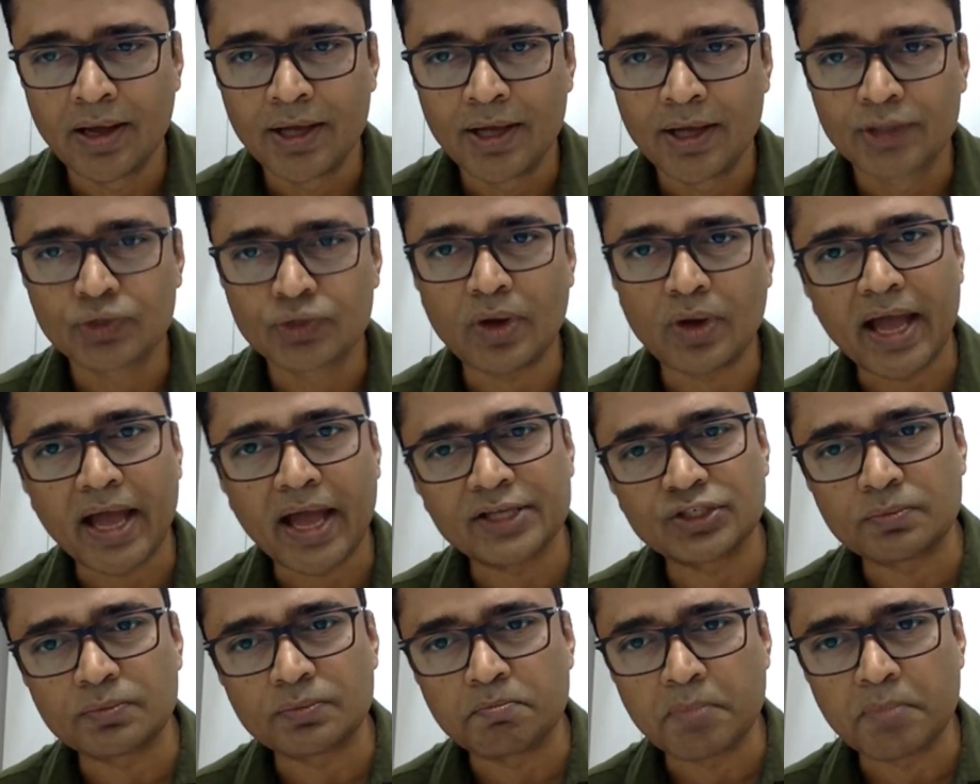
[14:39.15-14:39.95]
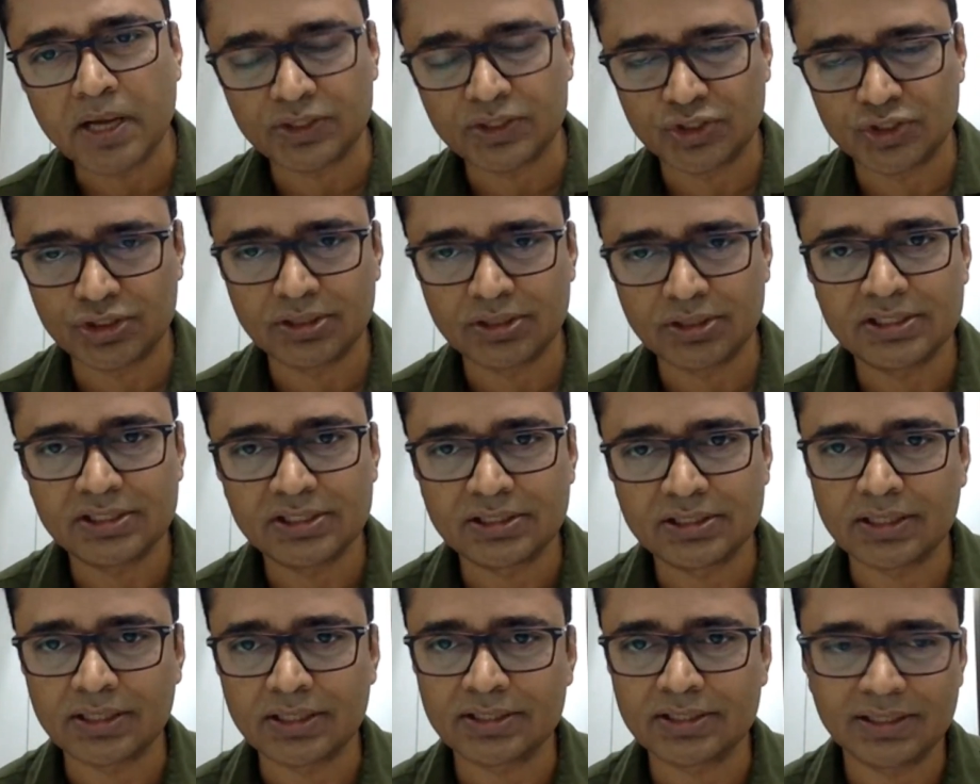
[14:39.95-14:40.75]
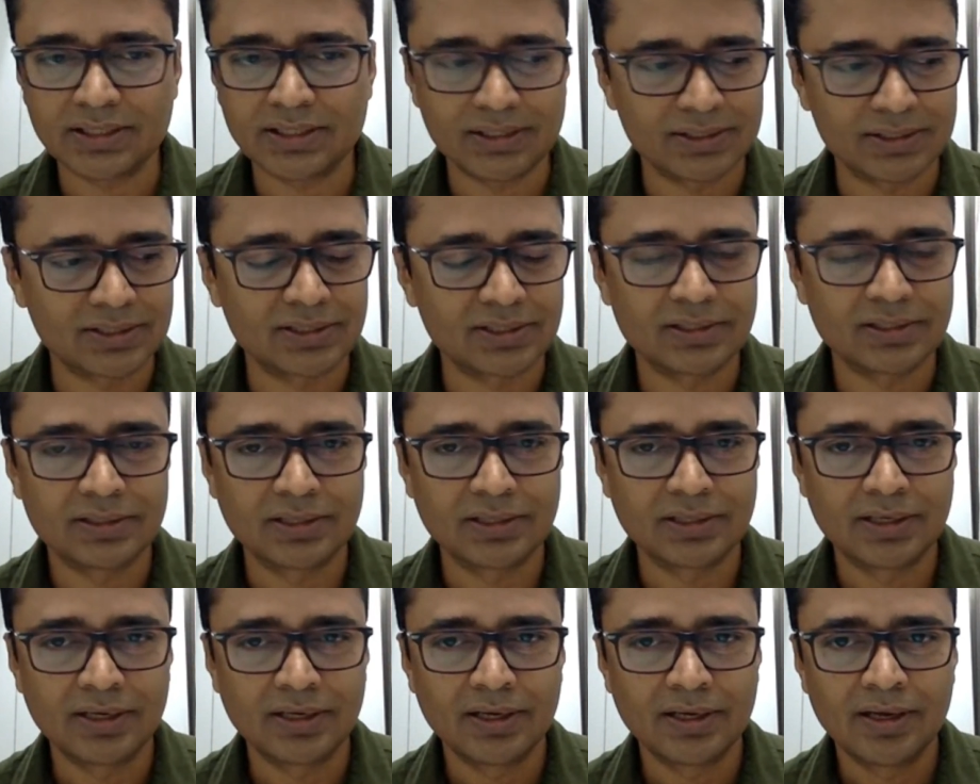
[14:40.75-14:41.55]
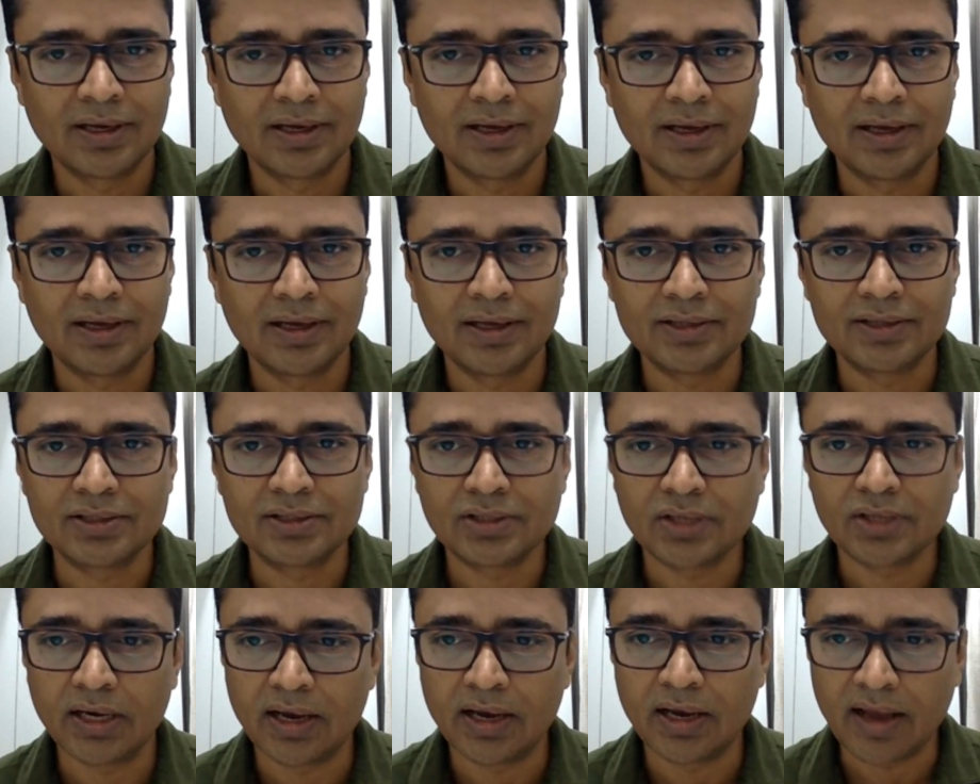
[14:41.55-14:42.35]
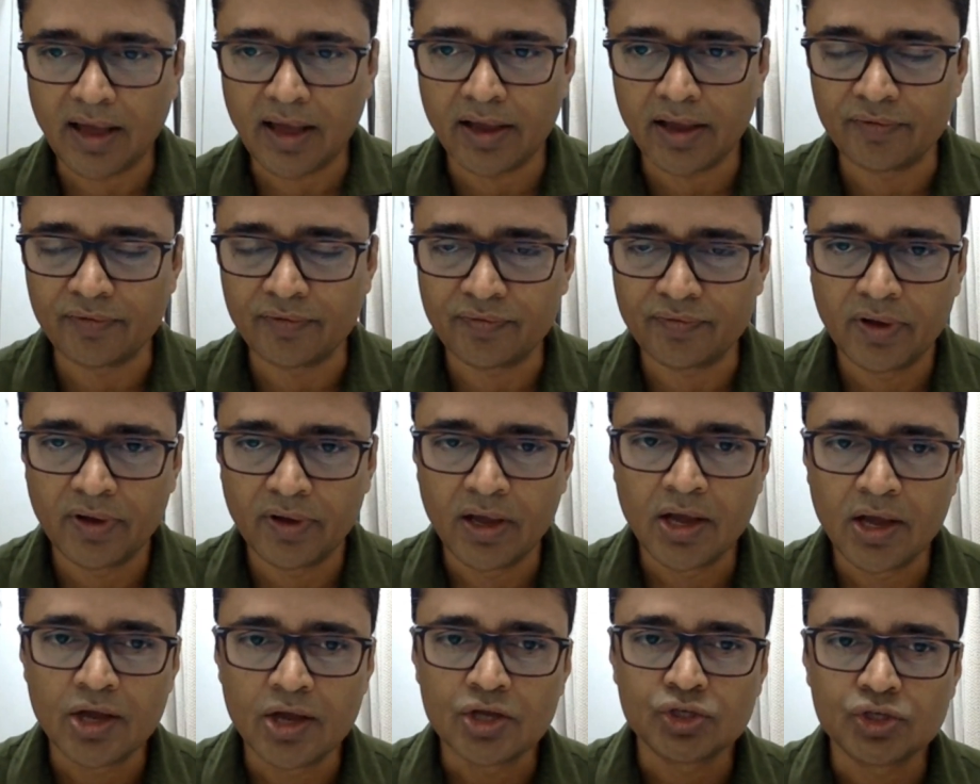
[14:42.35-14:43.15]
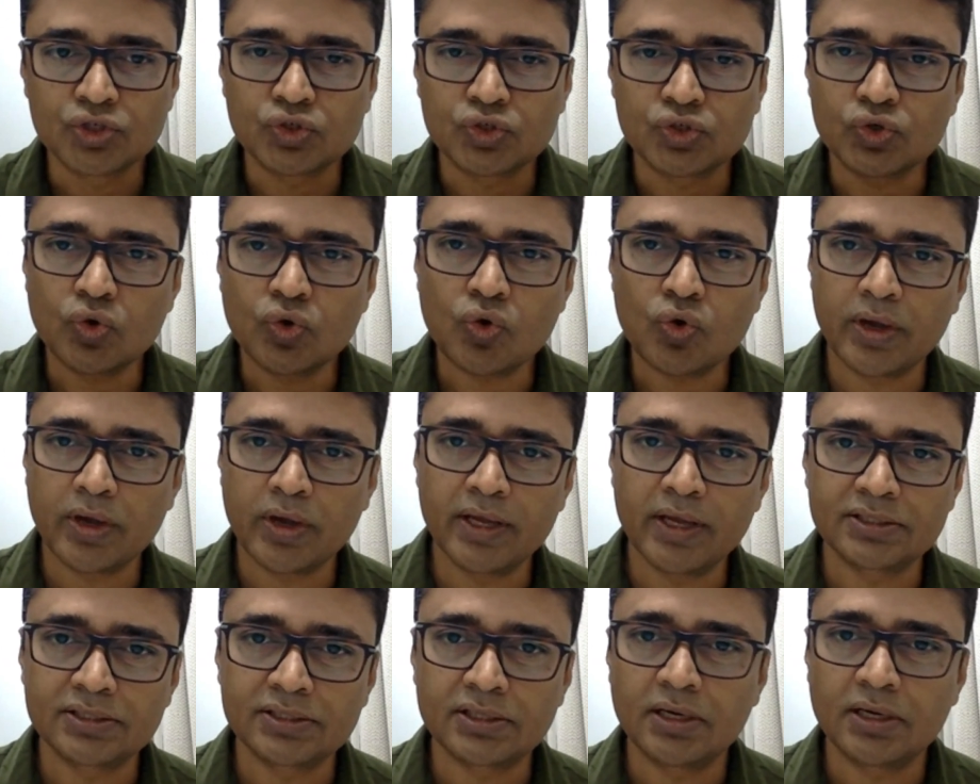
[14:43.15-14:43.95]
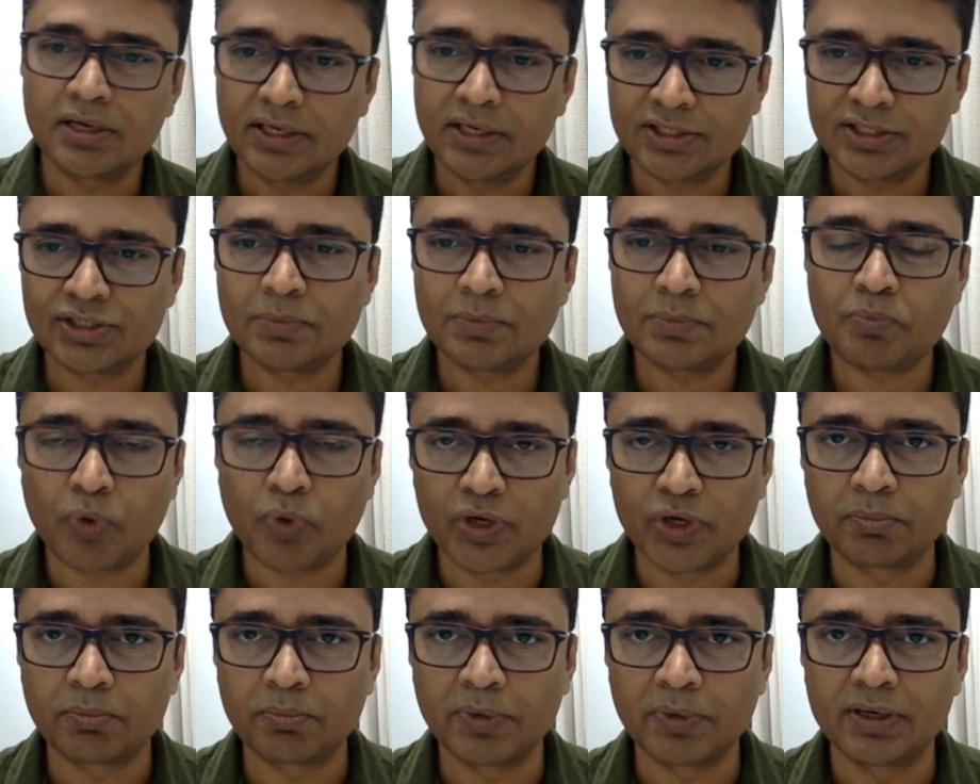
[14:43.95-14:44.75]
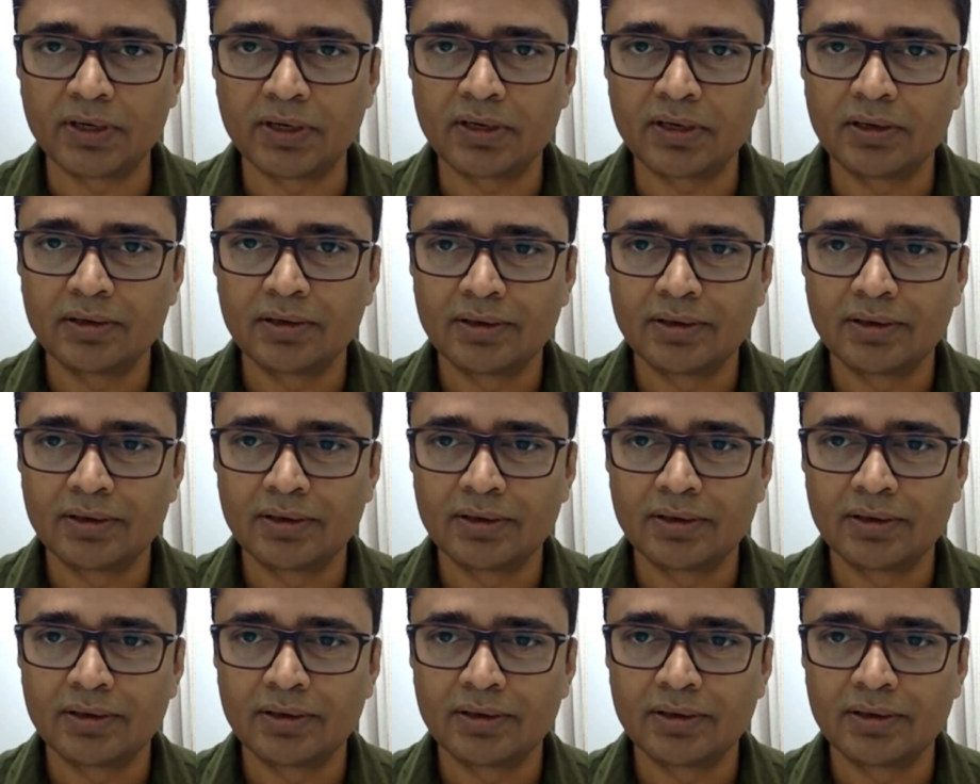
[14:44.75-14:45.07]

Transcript: So as much the success is alive, so is a disappointment.